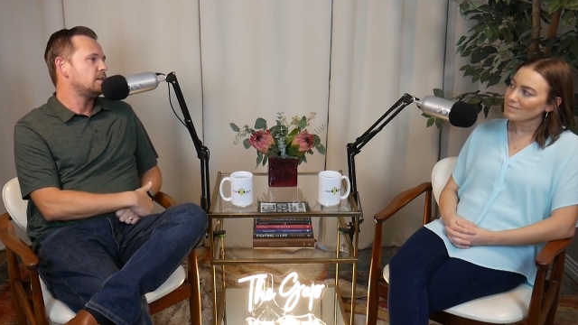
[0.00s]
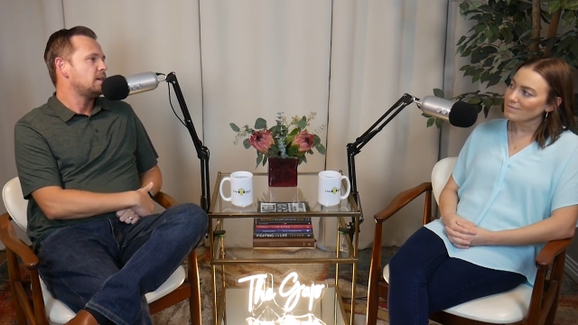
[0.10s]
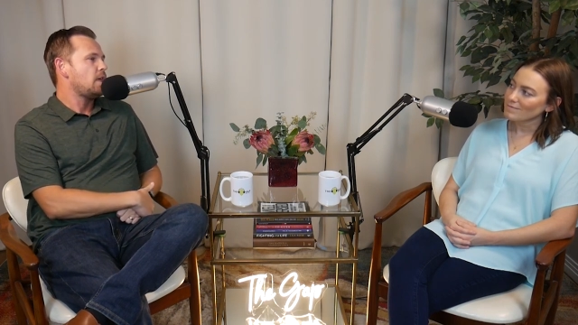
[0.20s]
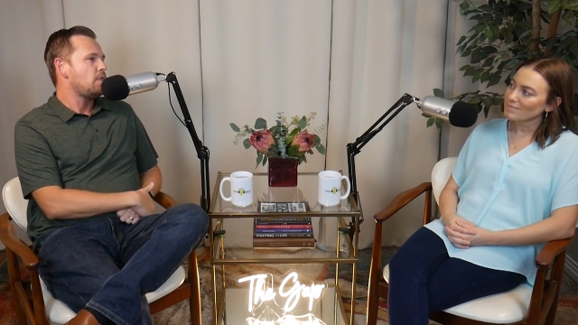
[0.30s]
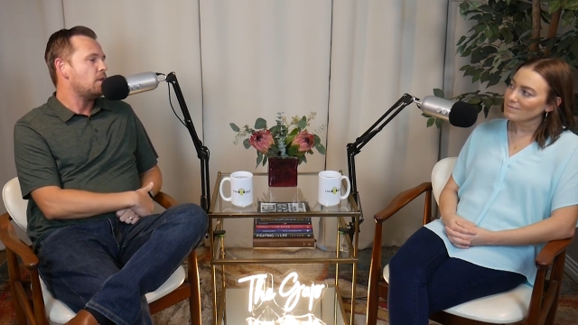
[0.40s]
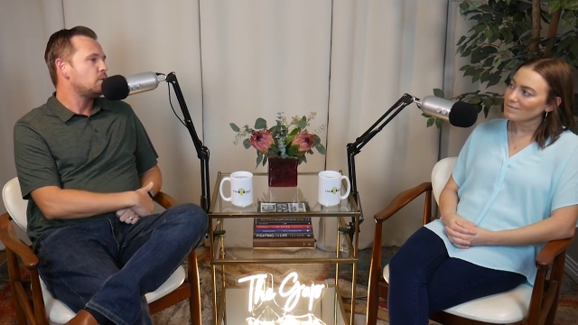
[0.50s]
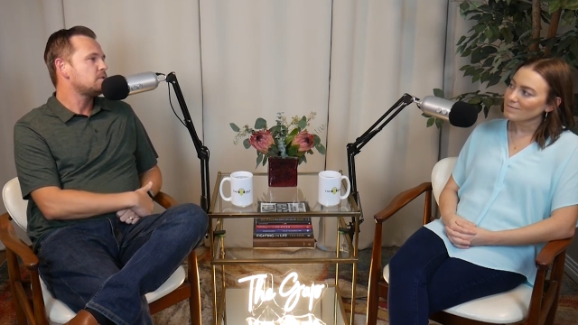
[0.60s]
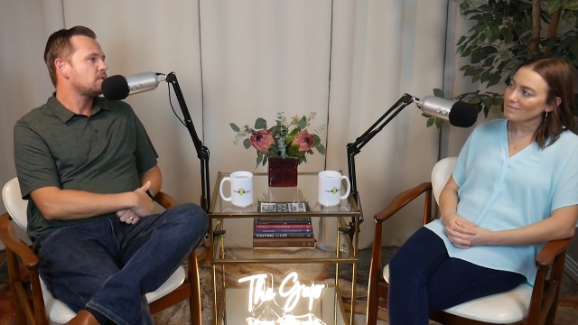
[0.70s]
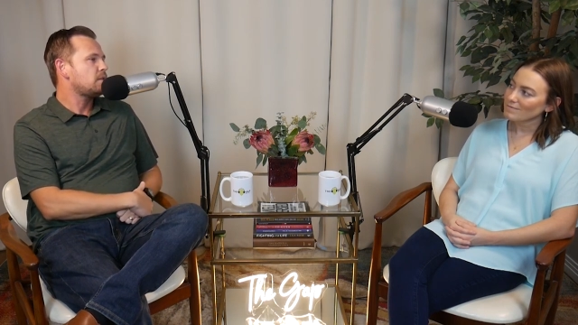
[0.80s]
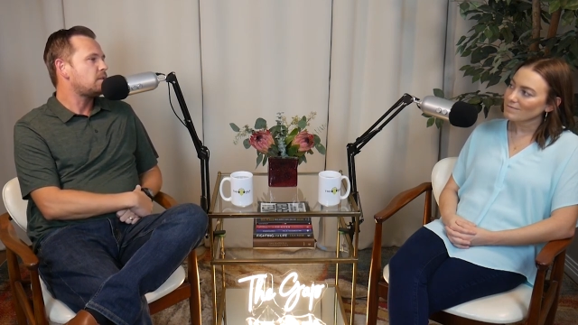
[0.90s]
Speaker 1: Those are the
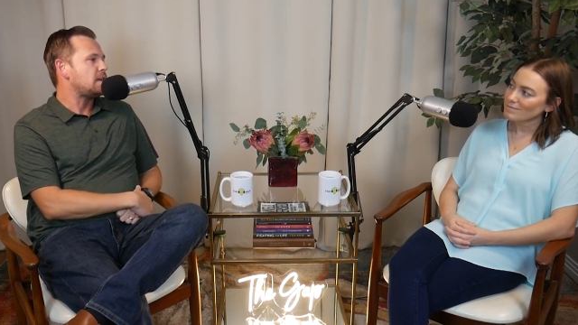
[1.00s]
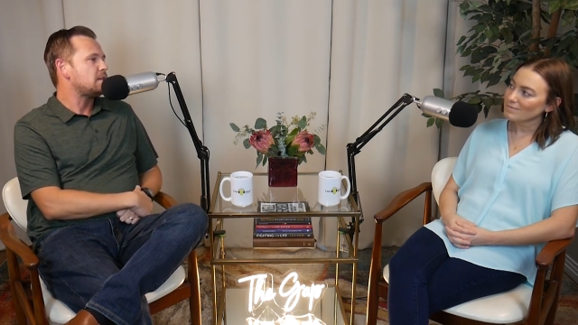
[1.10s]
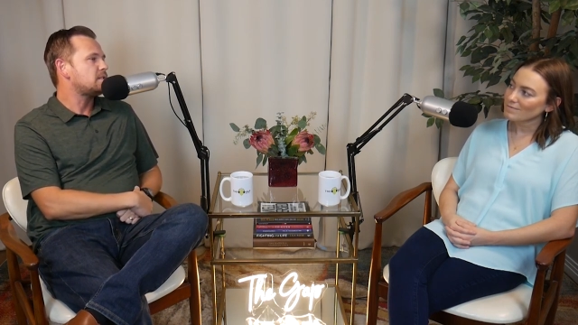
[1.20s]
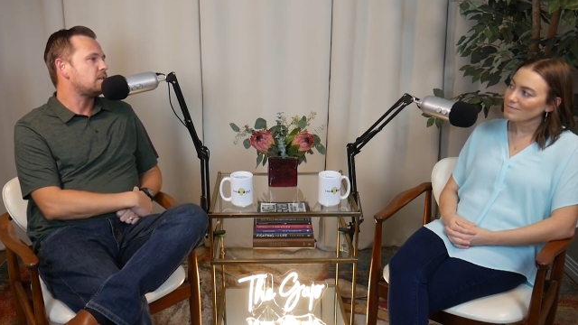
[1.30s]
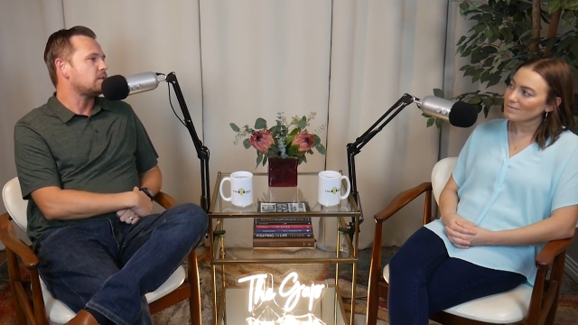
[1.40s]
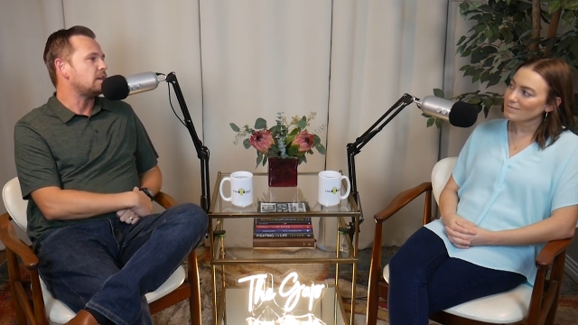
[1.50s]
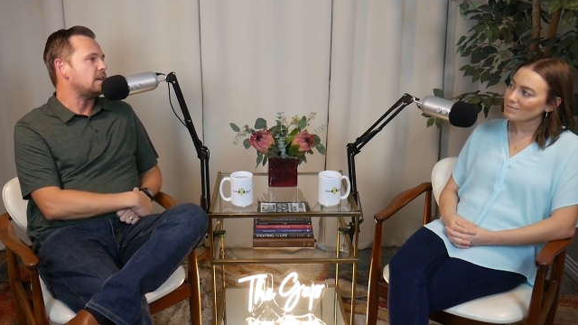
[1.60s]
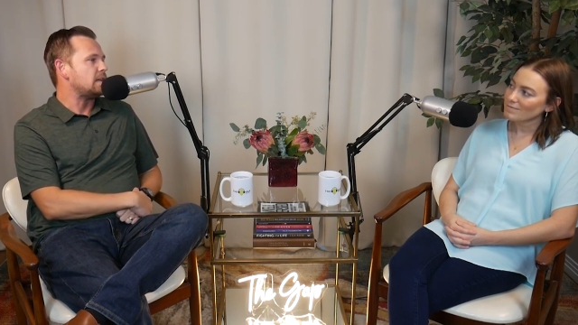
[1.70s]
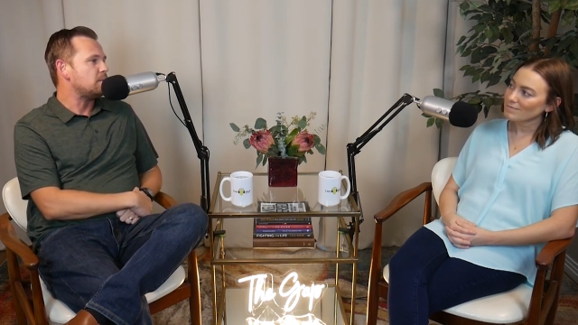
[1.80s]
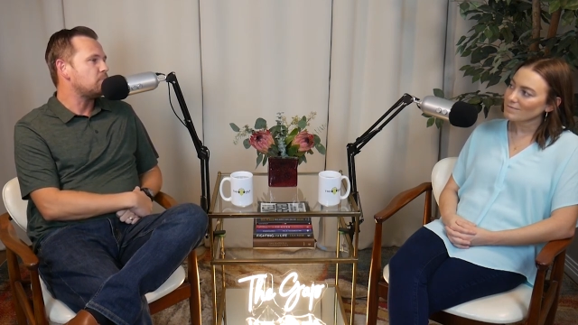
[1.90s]
things that are going to
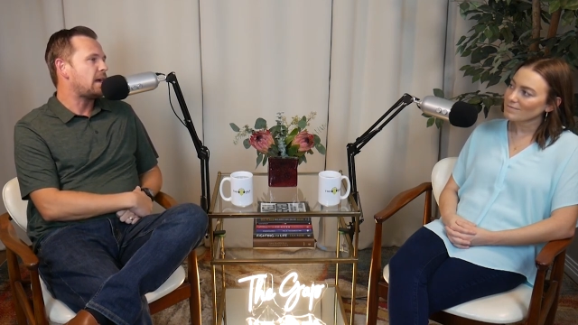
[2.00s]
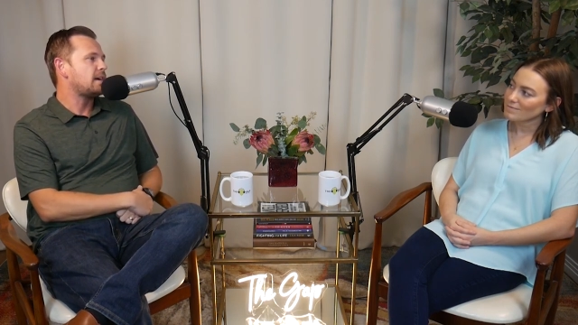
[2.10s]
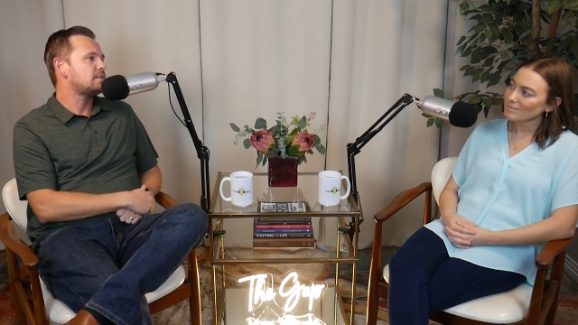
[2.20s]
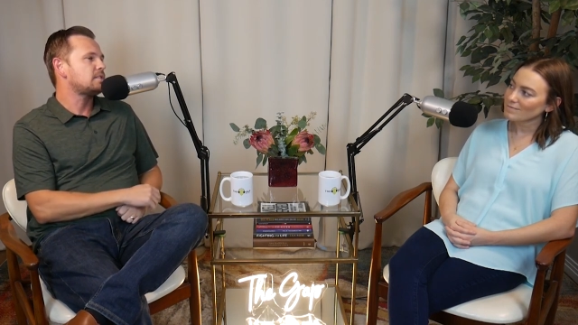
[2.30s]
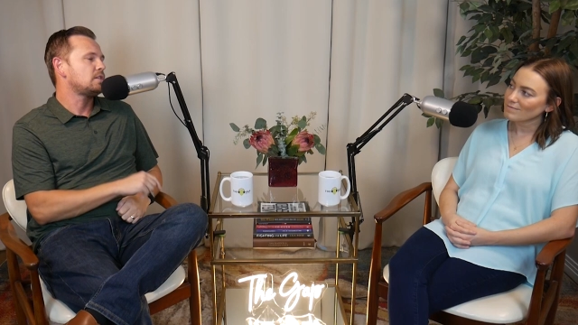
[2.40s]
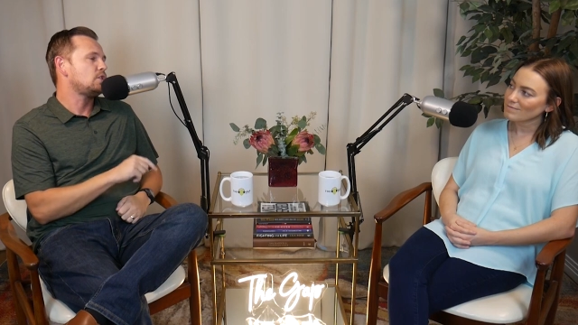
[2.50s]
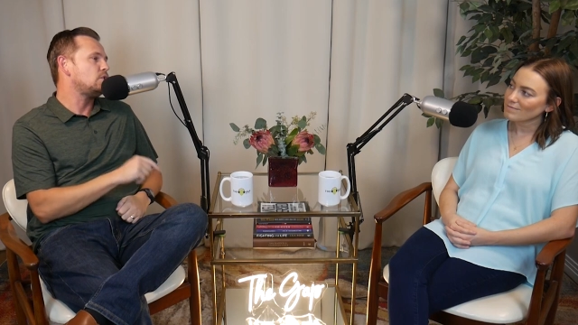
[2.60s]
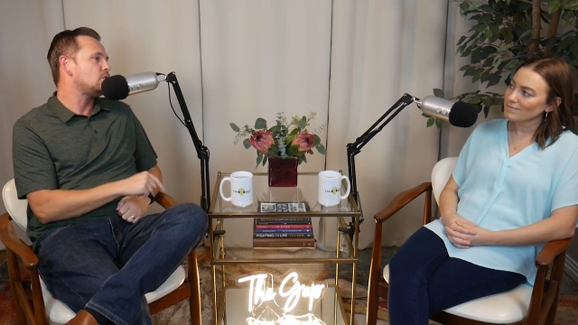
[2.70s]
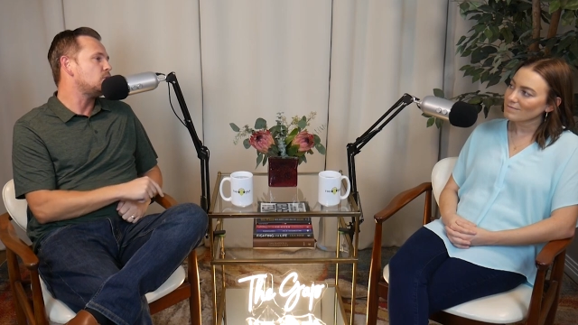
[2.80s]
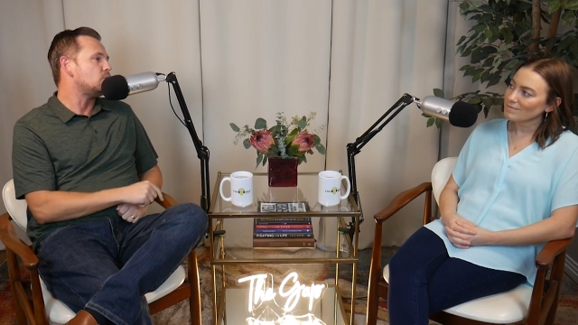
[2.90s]
impact
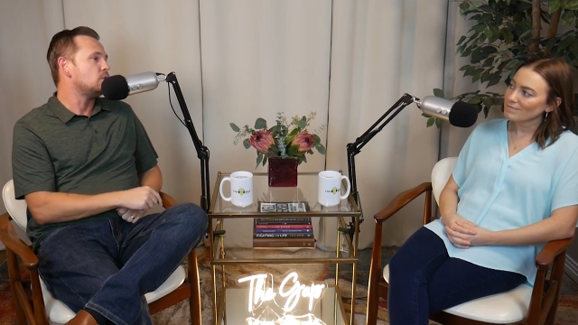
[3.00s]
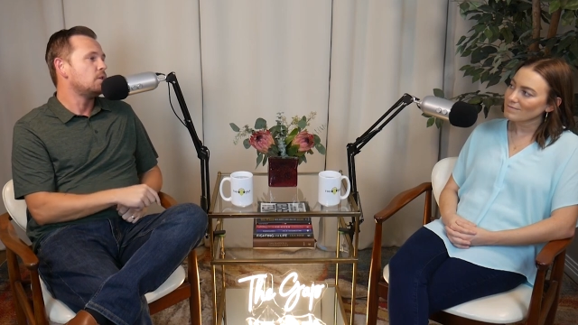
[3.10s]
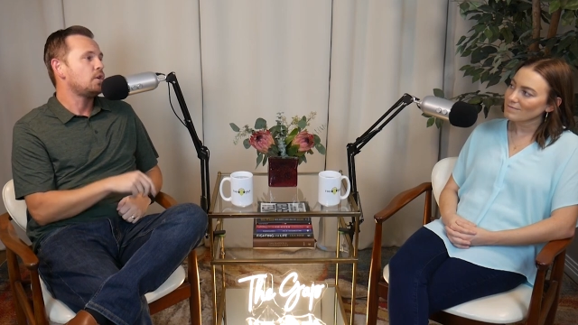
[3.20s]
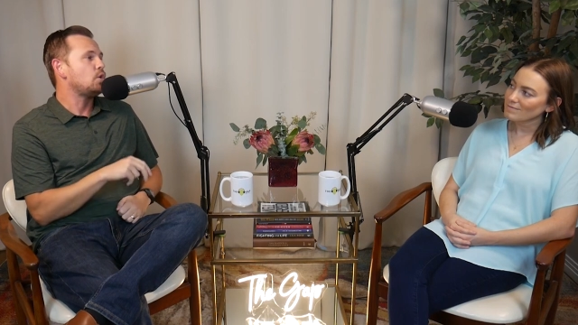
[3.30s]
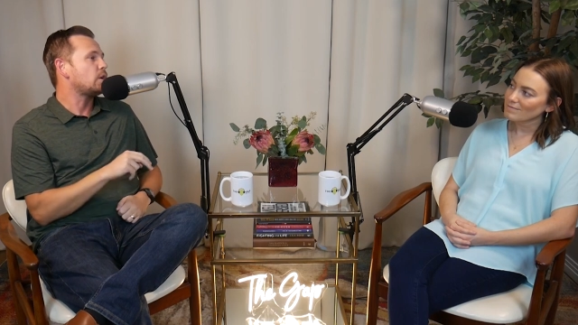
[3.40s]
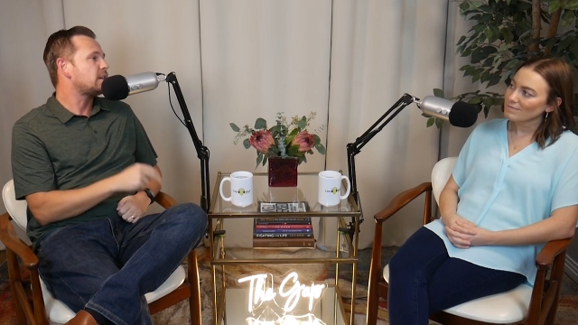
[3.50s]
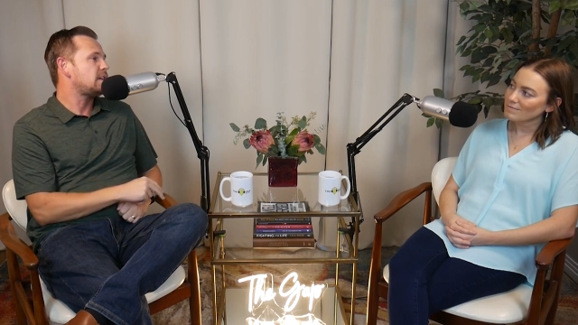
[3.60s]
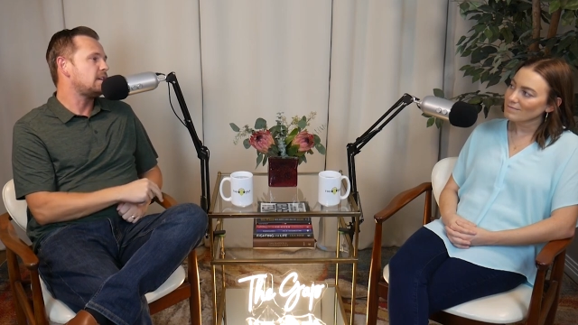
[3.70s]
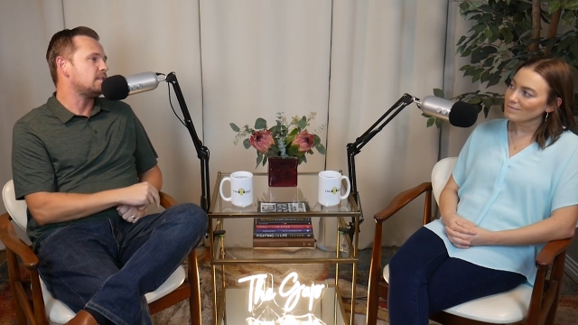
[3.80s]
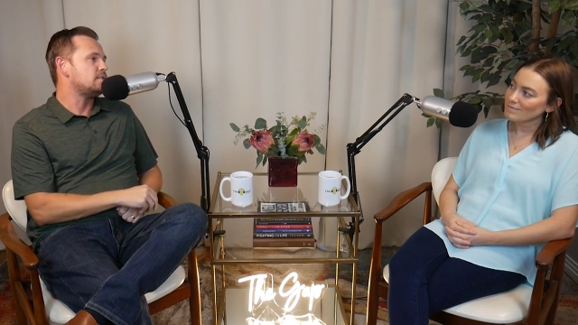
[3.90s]
you, your
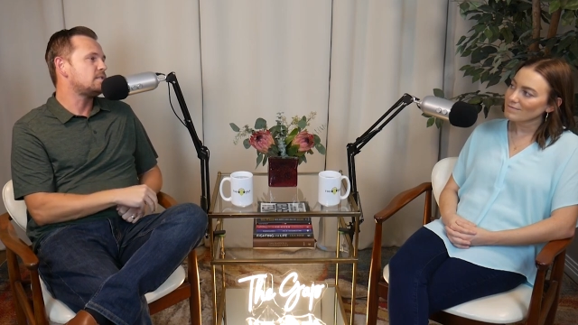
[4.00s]
kids,